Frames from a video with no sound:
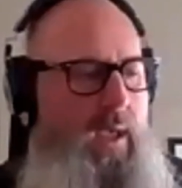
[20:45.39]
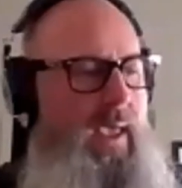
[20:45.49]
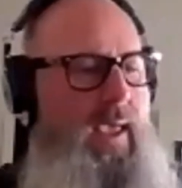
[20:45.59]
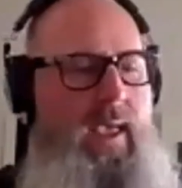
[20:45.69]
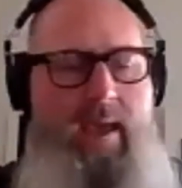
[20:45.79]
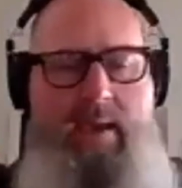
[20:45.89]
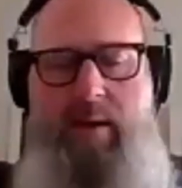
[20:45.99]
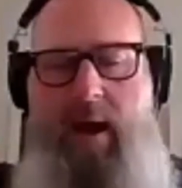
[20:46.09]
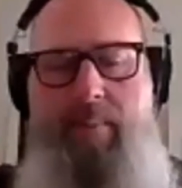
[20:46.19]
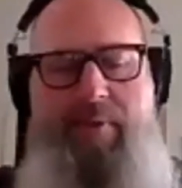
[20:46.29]
And
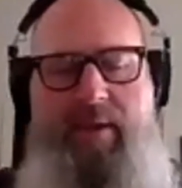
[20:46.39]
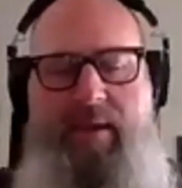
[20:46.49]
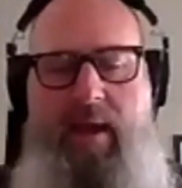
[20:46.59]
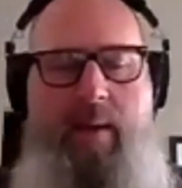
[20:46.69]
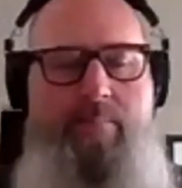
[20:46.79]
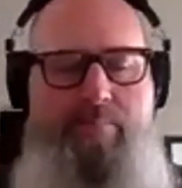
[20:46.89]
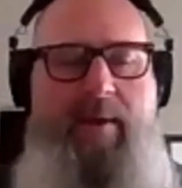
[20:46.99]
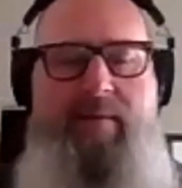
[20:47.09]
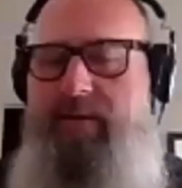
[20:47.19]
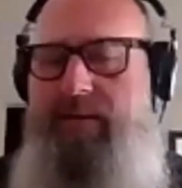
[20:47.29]
I'm
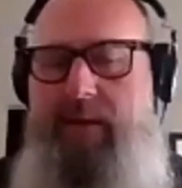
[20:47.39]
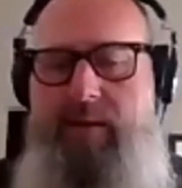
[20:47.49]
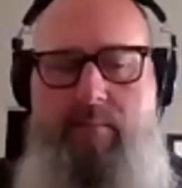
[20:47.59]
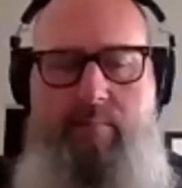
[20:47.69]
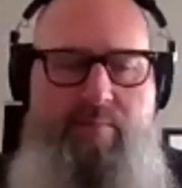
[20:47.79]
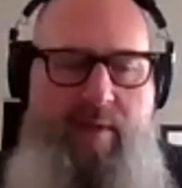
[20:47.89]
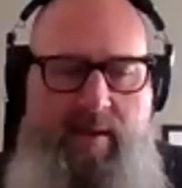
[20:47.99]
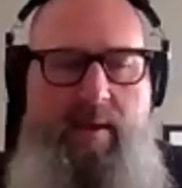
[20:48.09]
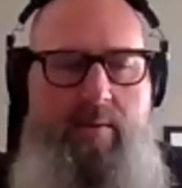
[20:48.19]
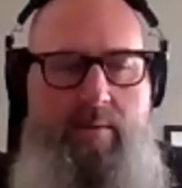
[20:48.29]
basically
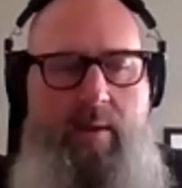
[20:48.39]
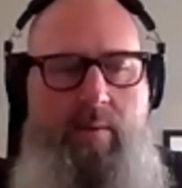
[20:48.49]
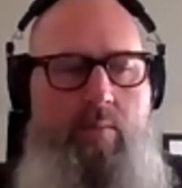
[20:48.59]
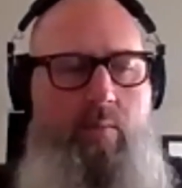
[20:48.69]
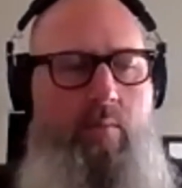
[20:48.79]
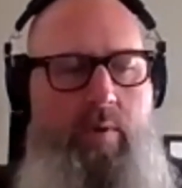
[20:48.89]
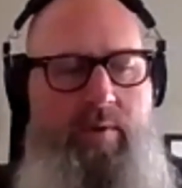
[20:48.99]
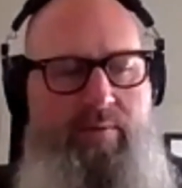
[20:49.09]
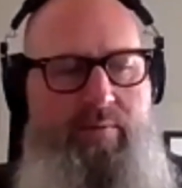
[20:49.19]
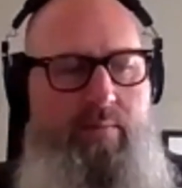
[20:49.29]
thinking that
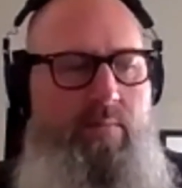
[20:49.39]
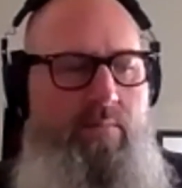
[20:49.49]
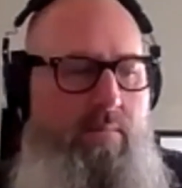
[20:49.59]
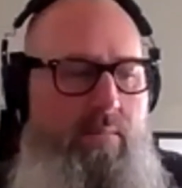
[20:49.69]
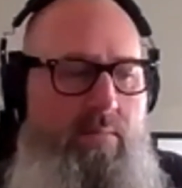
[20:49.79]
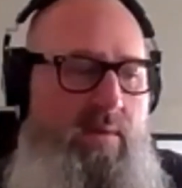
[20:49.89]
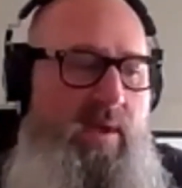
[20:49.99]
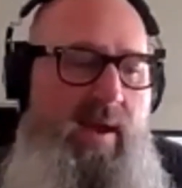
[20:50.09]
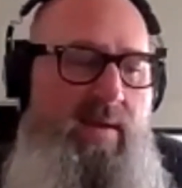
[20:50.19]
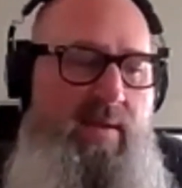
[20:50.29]
it's the
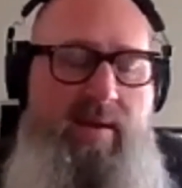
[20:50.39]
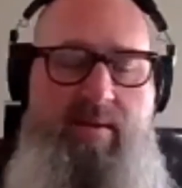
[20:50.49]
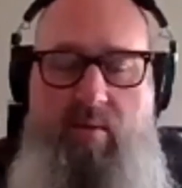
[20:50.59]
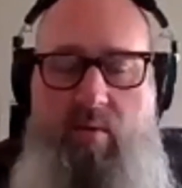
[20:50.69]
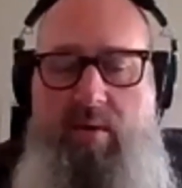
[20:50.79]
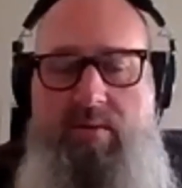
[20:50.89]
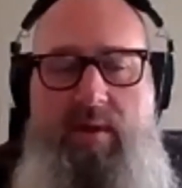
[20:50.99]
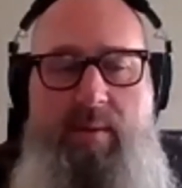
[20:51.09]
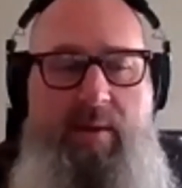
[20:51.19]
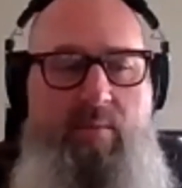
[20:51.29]
end of the world.
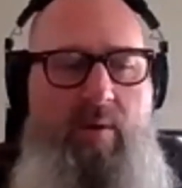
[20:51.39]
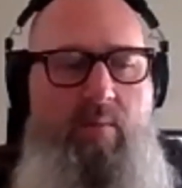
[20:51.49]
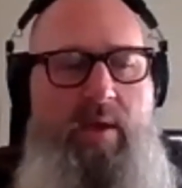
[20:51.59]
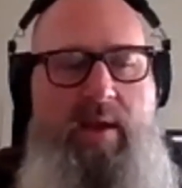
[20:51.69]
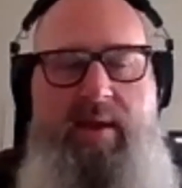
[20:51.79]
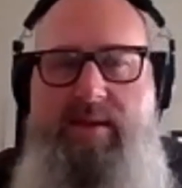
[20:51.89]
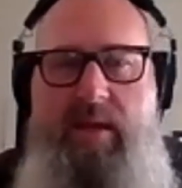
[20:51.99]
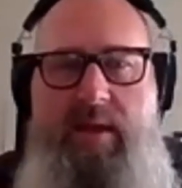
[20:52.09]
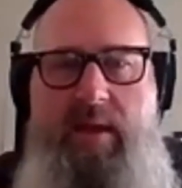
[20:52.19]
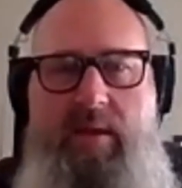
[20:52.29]
I mean, what can I tell
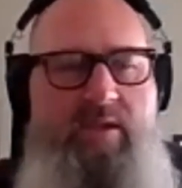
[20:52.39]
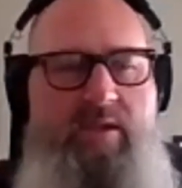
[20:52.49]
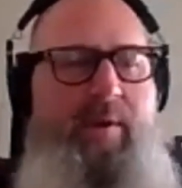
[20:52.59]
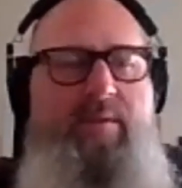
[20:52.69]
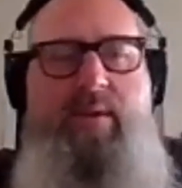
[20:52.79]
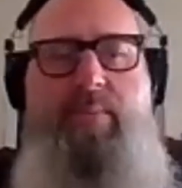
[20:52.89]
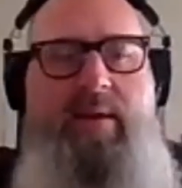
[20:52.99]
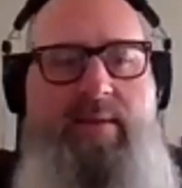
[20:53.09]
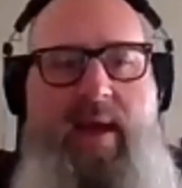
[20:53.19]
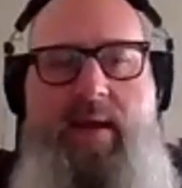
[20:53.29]
you? You experience something
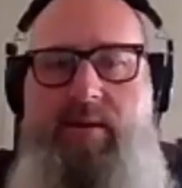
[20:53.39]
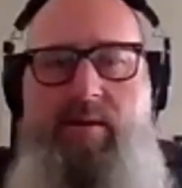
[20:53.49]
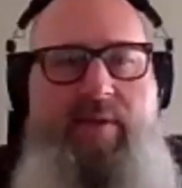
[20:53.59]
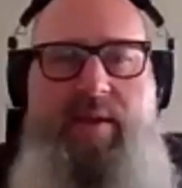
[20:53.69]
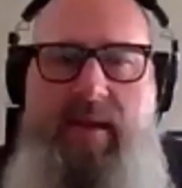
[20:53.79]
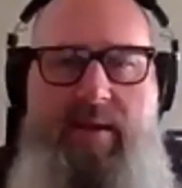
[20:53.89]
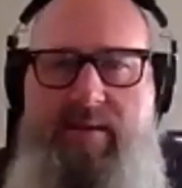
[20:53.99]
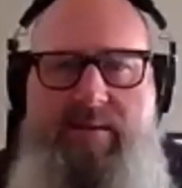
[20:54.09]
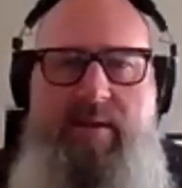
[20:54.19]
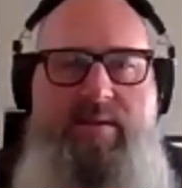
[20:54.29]
like that, and you're thinking
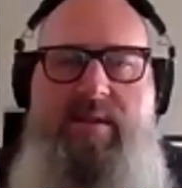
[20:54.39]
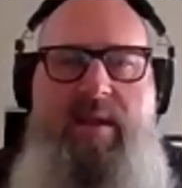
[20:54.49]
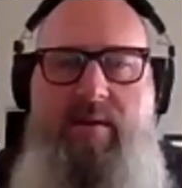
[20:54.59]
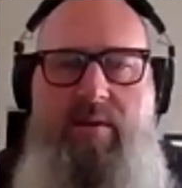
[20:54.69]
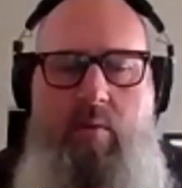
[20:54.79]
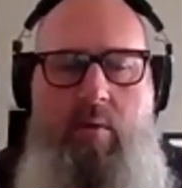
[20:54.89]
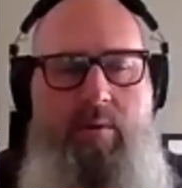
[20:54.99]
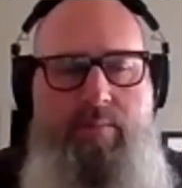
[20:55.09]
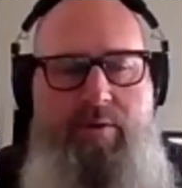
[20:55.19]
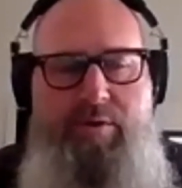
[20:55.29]
it's the end of the world
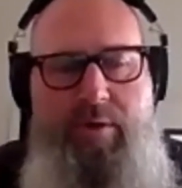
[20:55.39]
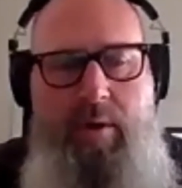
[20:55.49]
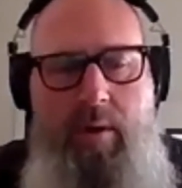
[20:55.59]
for sure.